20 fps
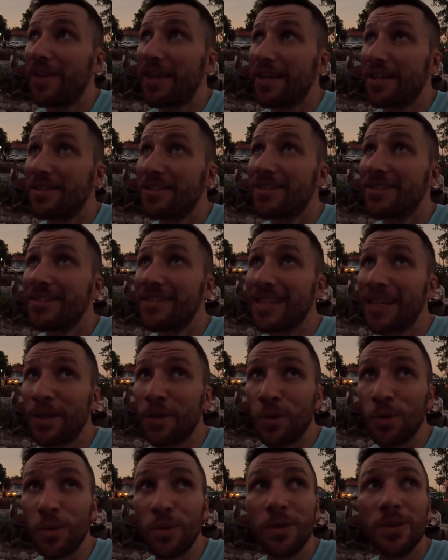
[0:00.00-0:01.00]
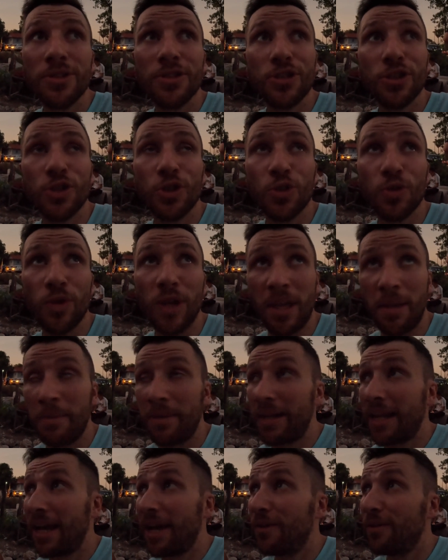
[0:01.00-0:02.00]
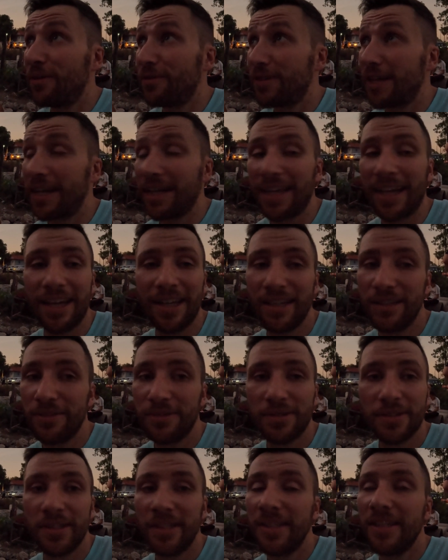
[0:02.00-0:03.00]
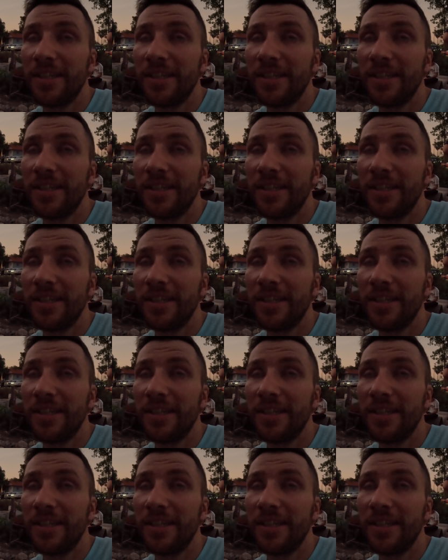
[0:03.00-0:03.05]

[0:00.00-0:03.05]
and they are still streaming out of that cave.